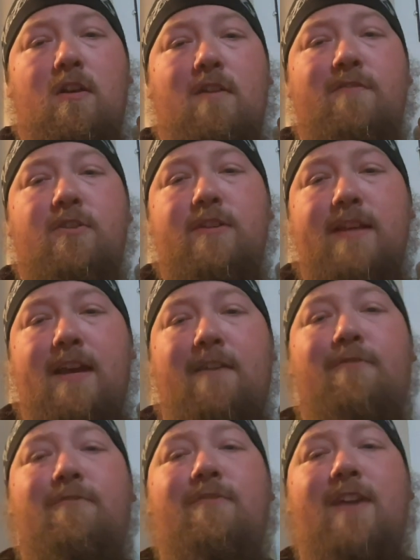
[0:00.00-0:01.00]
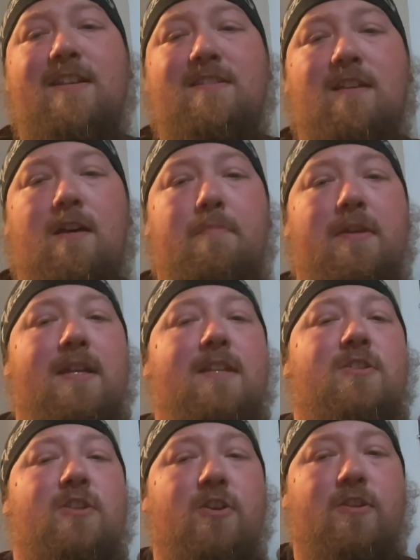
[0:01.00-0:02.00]
of your deck face up
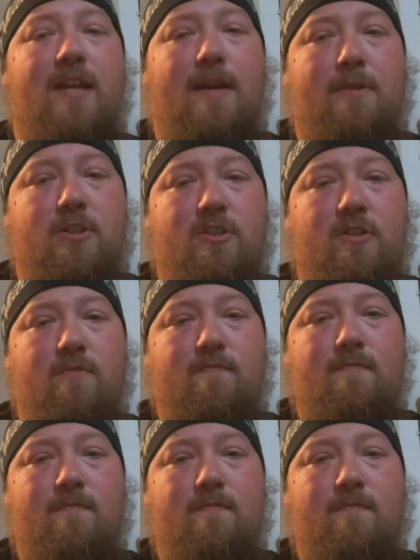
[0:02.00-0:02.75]
into your damage zone.